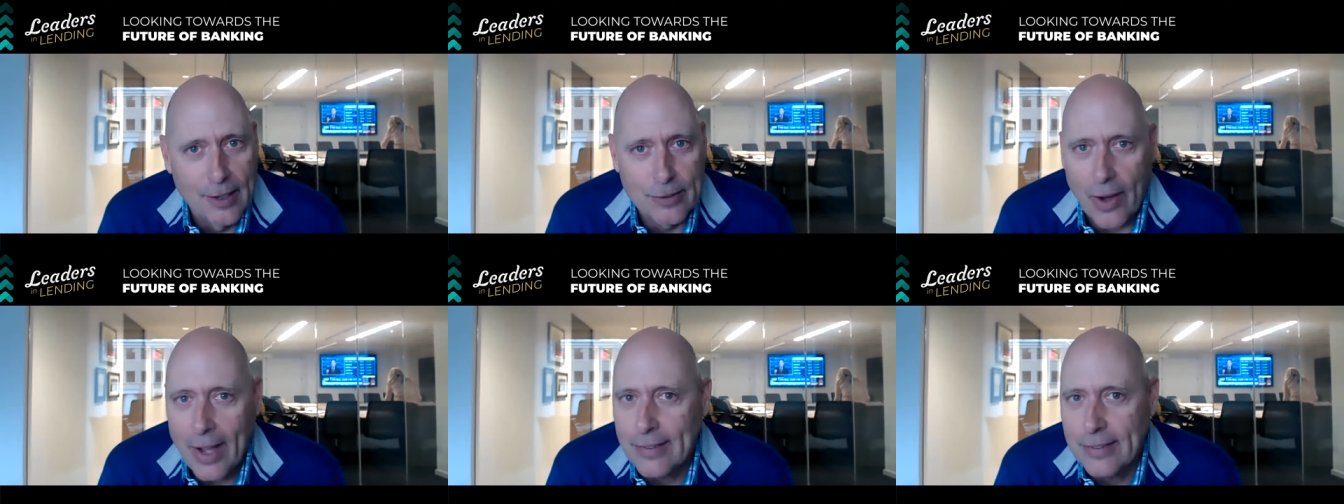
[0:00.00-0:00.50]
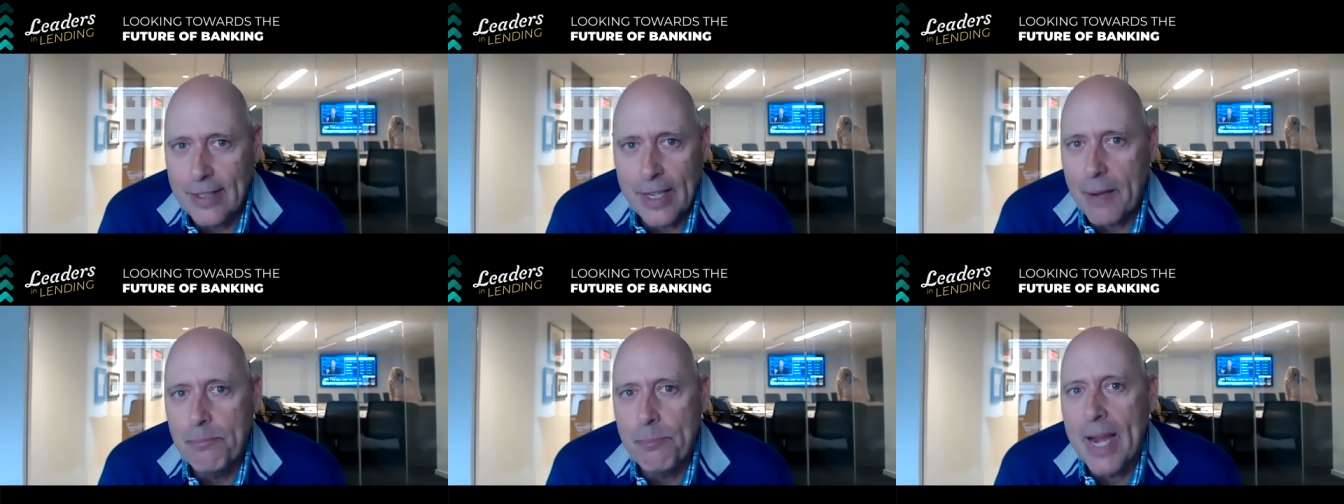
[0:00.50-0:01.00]
So I
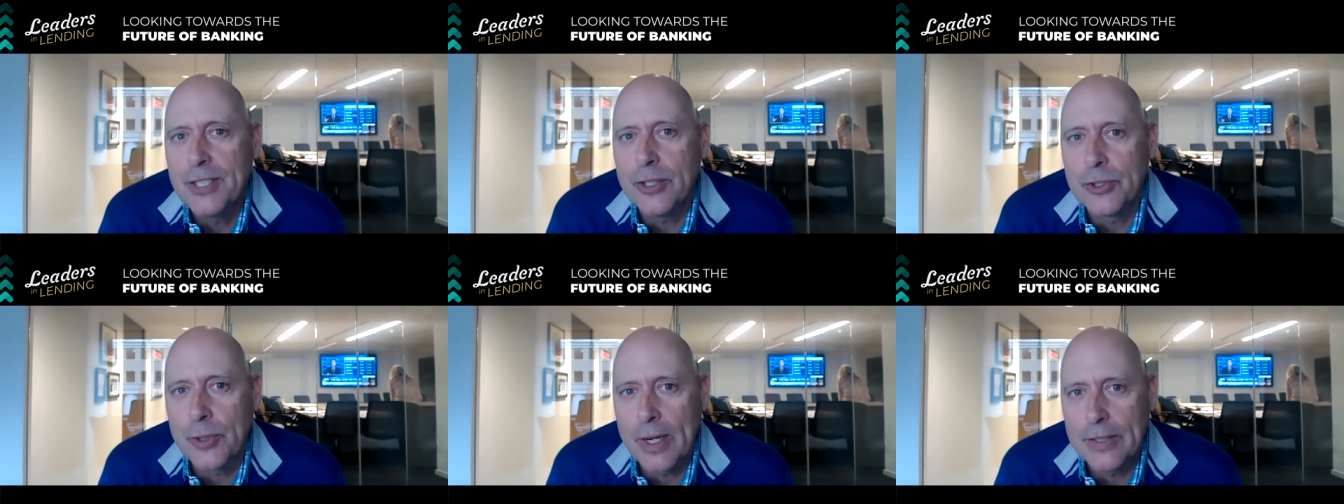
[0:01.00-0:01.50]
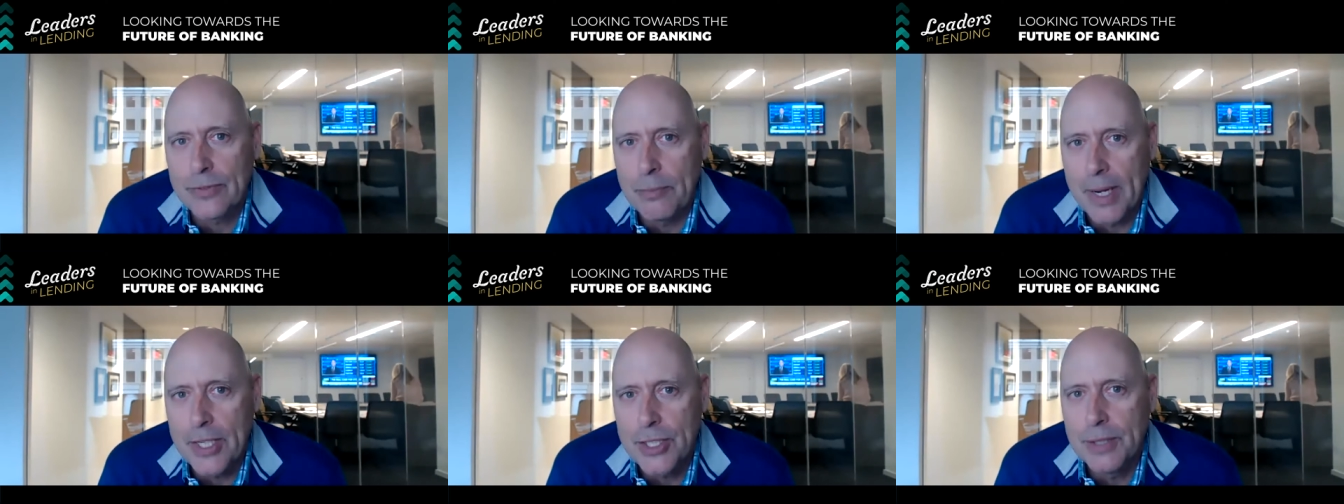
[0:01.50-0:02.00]
see a major
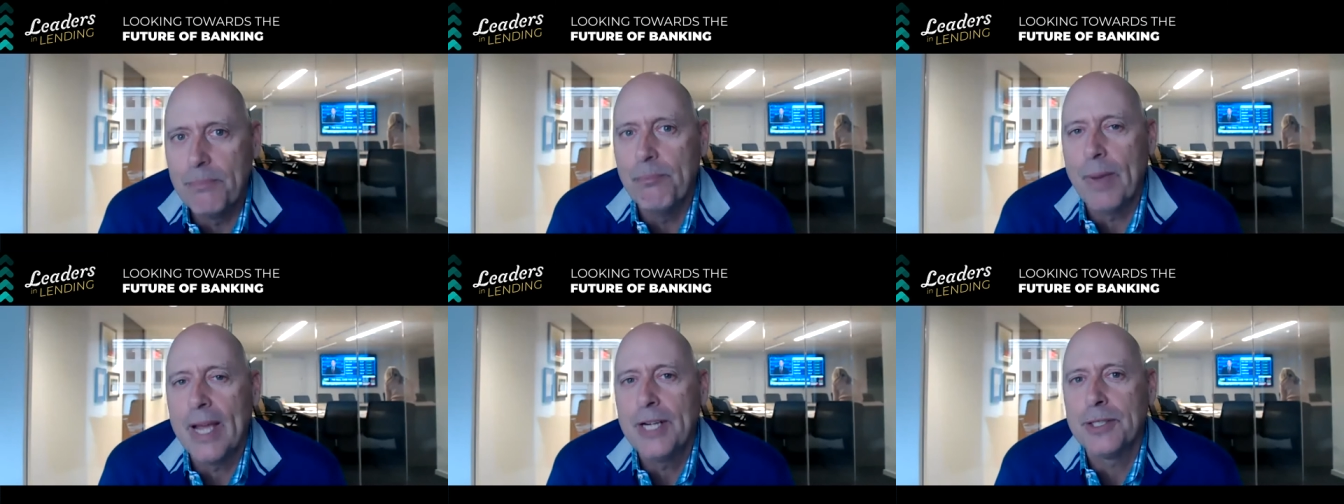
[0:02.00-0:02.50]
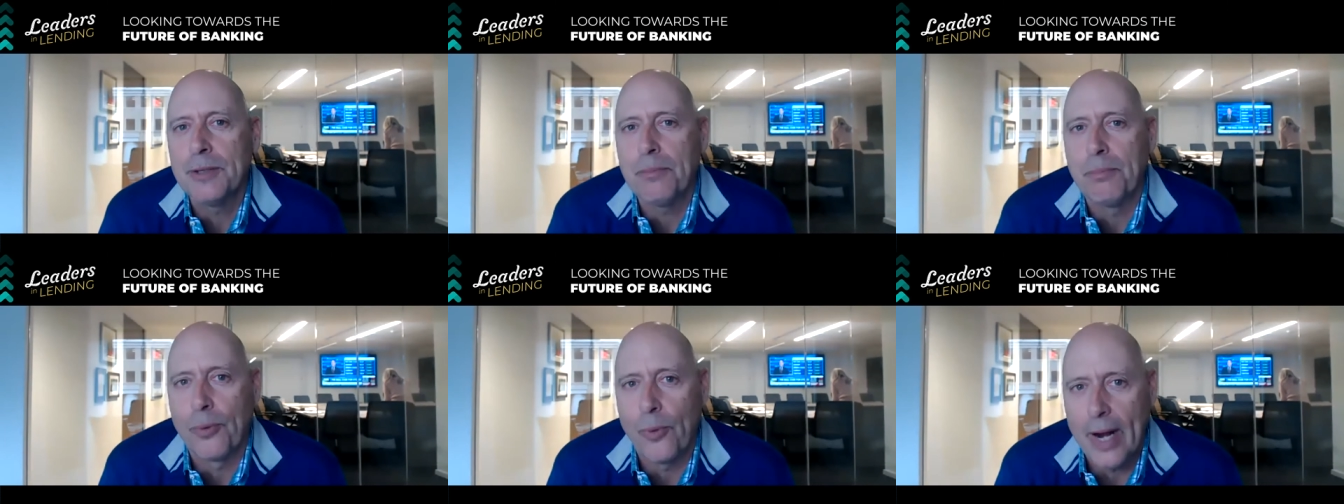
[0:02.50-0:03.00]
transformation, major
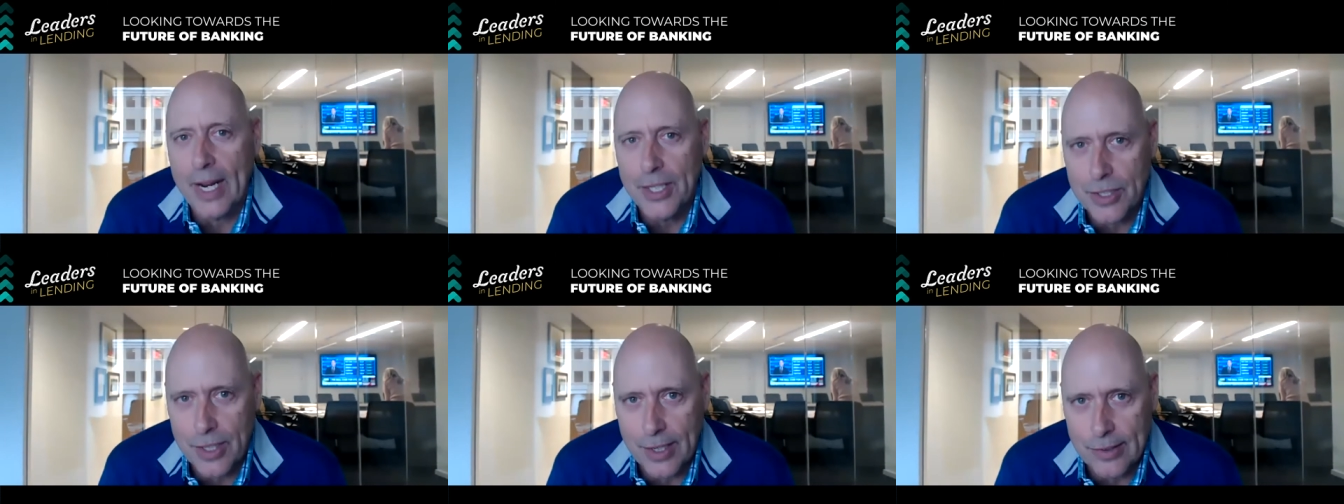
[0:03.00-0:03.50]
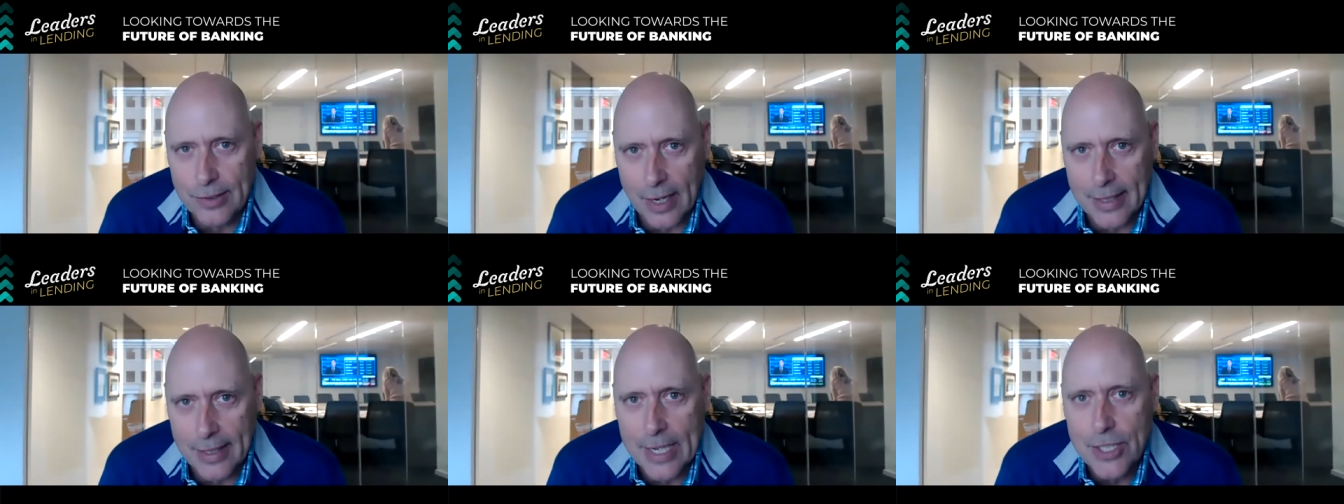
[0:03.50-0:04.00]
branch
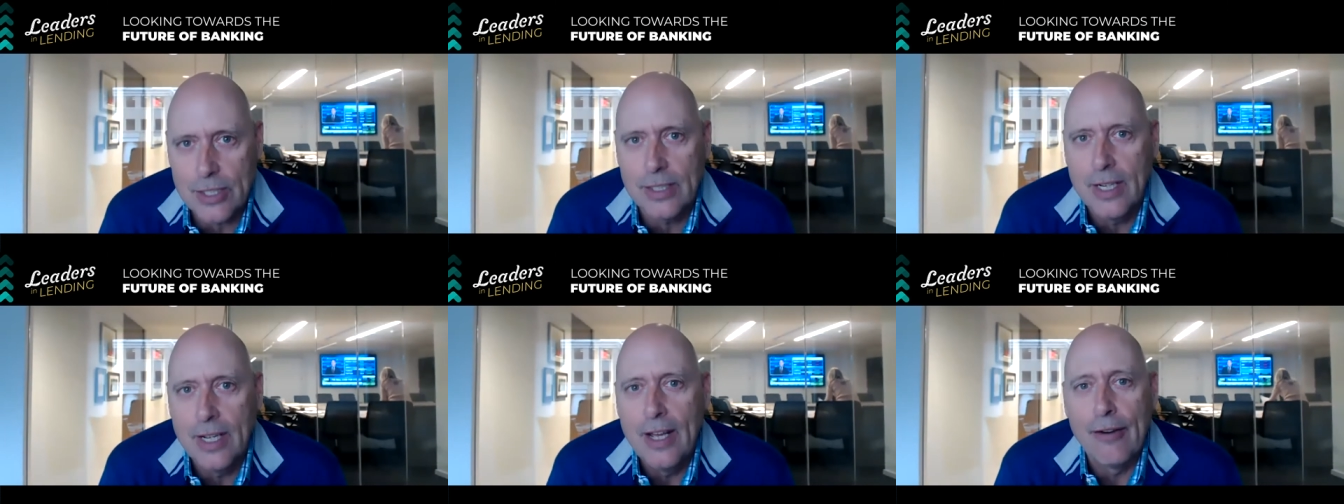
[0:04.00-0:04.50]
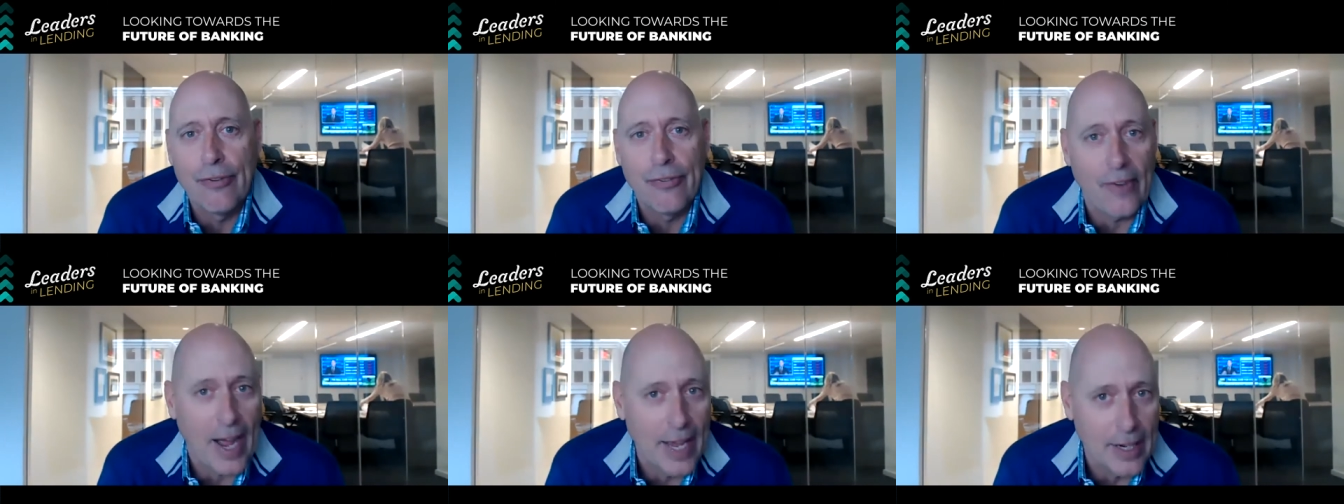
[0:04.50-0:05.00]
consolidation
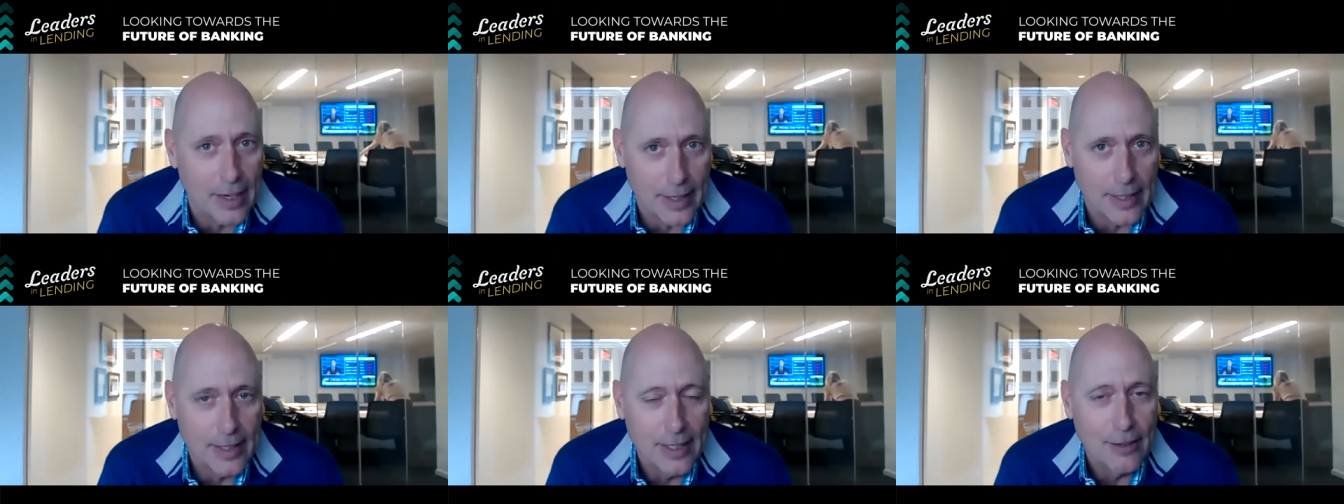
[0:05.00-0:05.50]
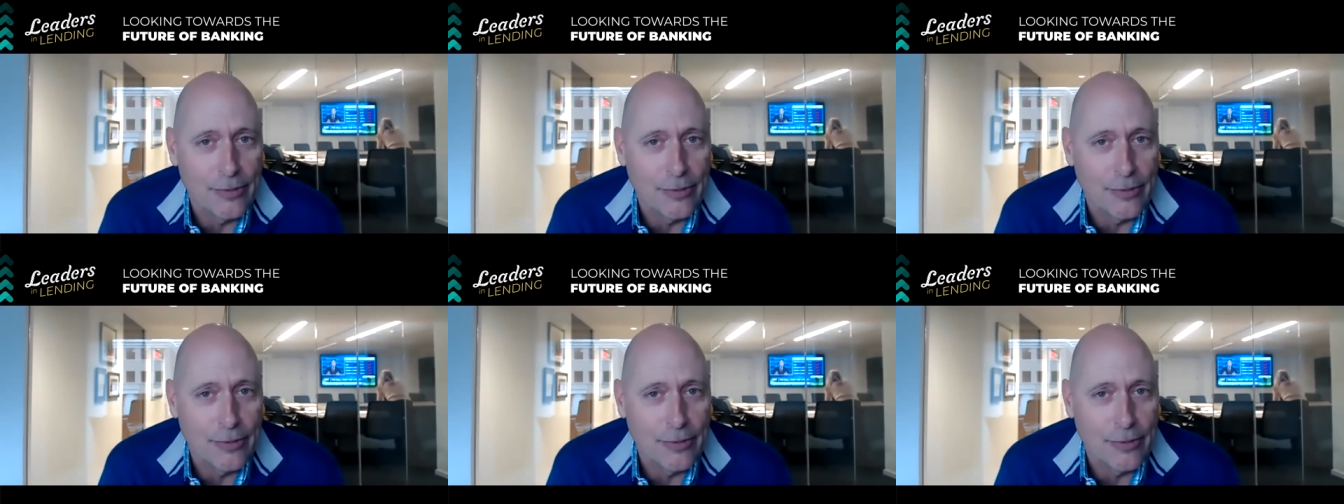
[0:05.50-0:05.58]
finally,